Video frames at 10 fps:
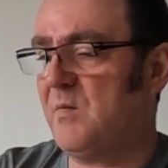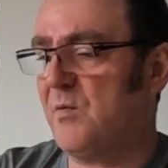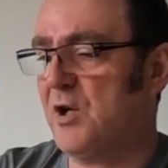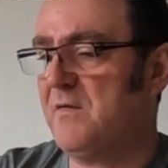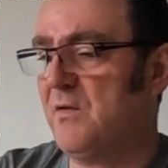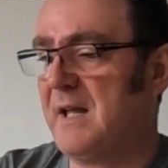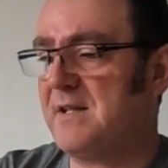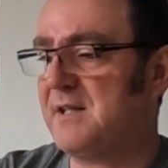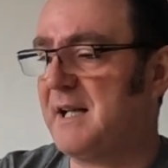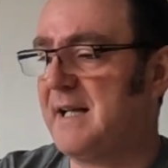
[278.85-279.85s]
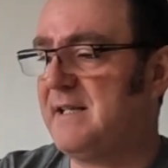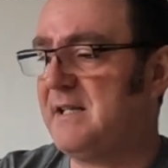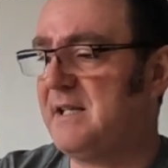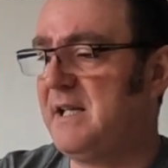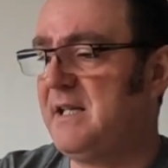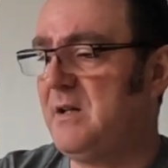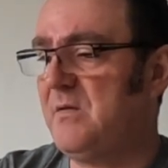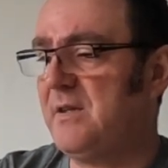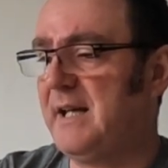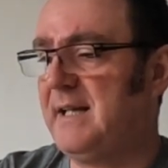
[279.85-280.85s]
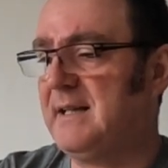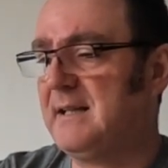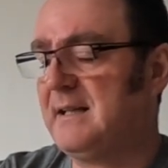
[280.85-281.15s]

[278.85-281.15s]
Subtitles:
approval, that's the latest EU thing.